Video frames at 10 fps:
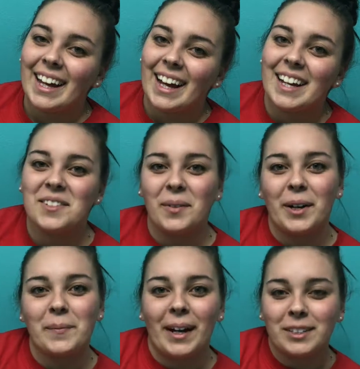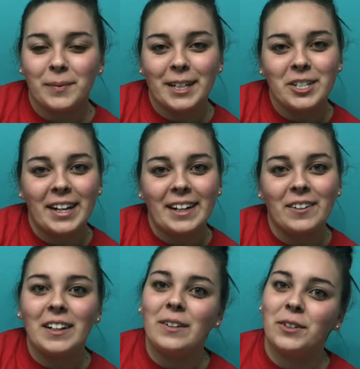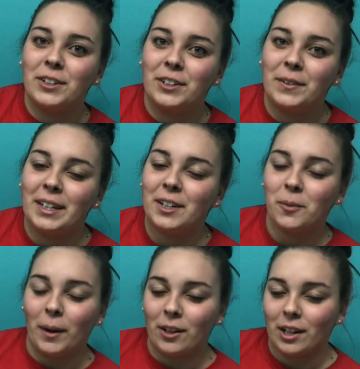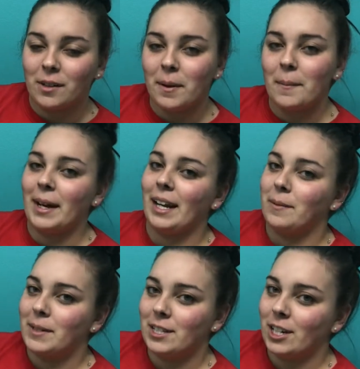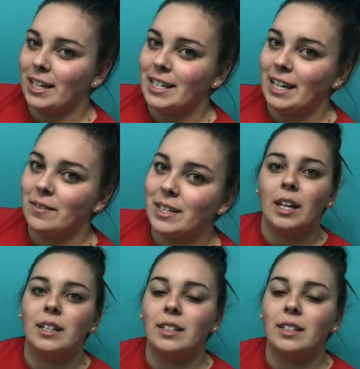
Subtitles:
Hey guys, and welcome back to my channel. If you're new here, welcome, and my name is Jade Davis.